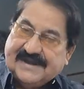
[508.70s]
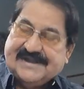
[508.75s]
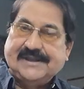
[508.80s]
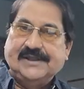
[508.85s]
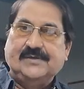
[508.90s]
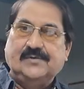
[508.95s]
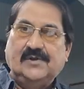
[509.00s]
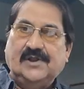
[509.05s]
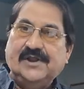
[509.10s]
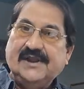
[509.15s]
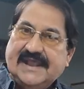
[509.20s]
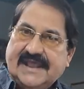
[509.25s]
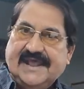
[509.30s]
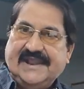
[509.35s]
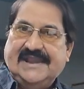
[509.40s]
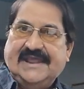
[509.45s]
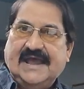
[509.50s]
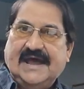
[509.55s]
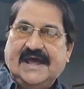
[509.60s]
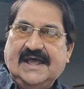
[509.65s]
particular
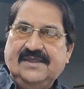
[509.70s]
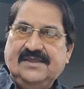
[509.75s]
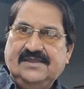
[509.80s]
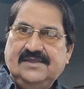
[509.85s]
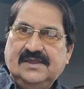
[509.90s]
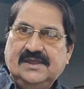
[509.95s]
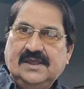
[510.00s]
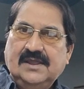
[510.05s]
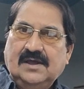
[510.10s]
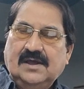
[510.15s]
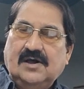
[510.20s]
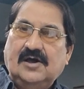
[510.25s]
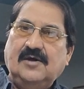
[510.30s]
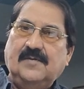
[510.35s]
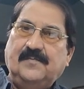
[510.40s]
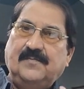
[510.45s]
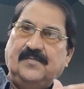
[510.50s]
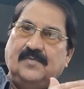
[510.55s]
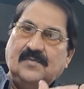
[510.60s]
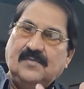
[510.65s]
area
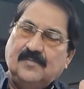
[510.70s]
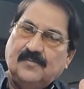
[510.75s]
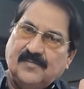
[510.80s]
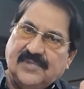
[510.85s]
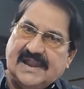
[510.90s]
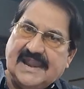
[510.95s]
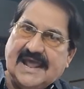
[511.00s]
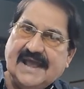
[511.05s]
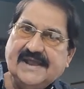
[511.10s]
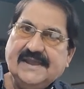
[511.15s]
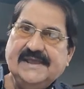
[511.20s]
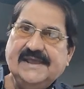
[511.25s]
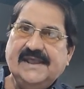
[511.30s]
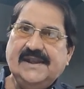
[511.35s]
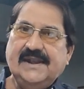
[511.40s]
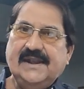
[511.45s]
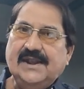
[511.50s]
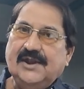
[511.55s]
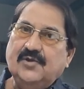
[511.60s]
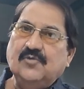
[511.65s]
of
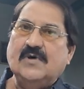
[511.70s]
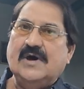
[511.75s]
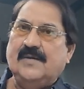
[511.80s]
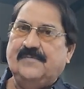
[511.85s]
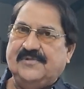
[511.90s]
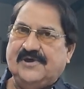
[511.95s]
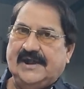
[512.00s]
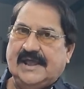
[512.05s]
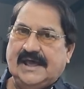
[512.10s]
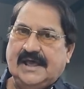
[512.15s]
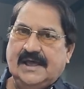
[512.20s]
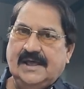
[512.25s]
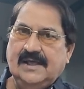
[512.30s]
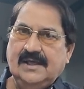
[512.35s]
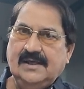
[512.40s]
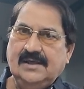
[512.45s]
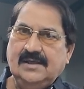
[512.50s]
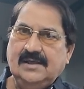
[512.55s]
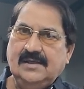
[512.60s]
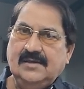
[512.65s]
Balangir
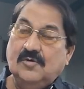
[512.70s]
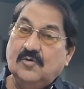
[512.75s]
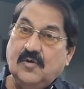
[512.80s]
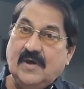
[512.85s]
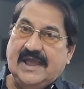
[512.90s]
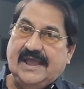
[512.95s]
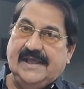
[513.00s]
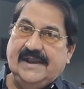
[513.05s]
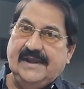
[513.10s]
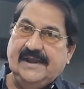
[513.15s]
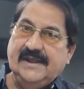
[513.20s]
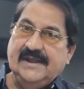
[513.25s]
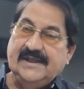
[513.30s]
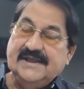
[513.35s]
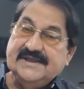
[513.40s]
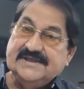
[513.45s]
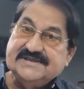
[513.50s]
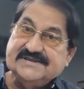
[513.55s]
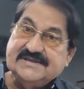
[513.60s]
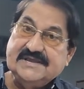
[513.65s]
Nuapada,
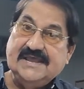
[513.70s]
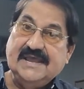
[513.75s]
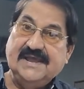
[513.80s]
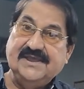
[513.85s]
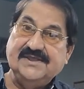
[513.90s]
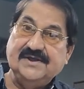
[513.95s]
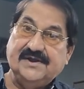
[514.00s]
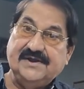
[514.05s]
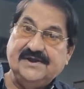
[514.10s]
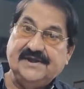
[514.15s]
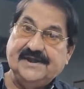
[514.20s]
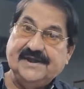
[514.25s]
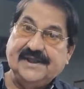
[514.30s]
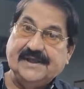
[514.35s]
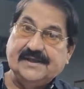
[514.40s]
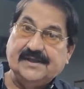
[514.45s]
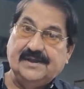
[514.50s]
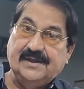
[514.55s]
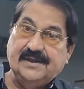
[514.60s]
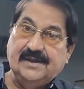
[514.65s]
where she has
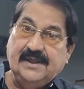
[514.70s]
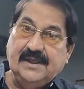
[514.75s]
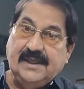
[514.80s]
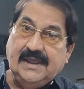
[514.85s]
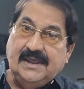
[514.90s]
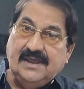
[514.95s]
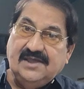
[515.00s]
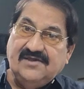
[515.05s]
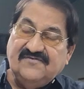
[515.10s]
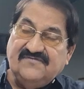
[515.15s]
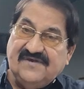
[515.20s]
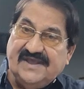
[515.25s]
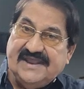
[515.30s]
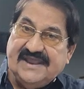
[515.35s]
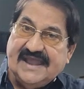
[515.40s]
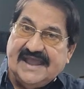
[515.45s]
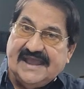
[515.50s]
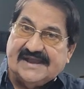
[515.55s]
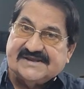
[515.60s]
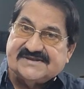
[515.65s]
undertaken a
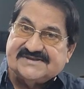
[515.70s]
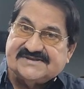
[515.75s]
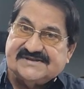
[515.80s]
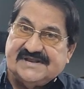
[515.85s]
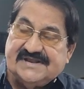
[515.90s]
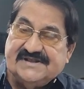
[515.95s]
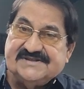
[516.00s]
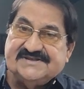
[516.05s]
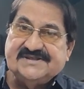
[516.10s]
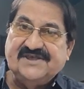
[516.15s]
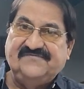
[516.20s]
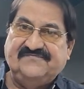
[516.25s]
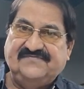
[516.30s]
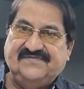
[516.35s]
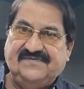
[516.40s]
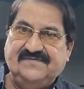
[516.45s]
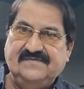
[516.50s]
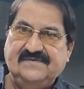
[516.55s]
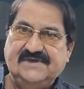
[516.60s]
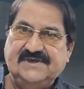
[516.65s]
very
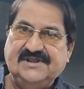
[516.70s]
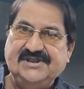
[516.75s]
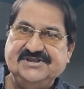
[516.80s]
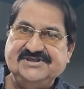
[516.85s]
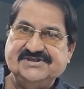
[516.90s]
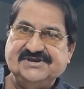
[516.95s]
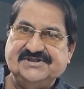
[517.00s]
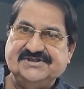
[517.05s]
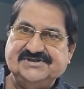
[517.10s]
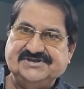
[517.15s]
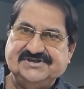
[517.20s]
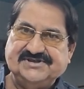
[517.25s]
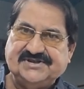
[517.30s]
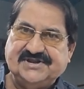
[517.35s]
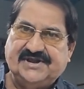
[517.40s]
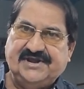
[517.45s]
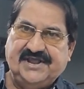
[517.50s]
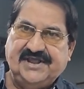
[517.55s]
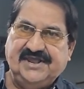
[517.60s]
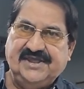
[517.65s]
extensive research
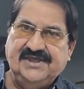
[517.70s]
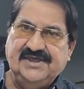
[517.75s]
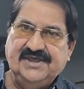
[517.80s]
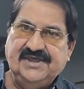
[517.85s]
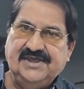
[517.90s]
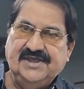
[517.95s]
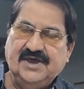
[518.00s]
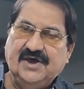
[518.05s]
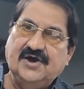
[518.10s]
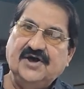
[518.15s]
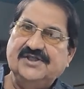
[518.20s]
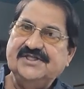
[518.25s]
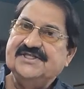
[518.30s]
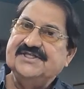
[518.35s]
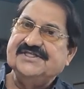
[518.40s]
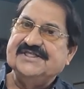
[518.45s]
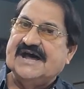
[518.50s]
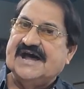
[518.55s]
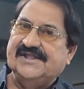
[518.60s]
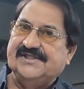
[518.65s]
study
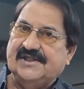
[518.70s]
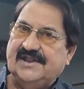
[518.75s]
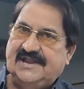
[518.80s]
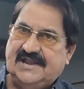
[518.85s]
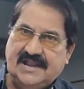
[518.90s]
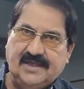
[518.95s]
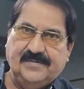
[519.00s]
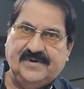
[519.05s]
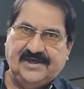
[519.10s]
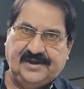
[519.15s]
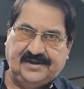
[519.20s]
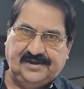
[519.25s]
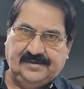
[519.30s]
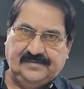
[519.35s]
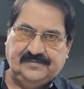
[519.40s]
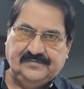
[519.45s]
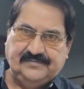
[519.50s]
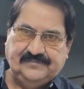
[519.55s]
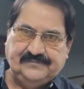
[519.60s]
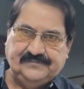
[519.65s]
on Dadan labor.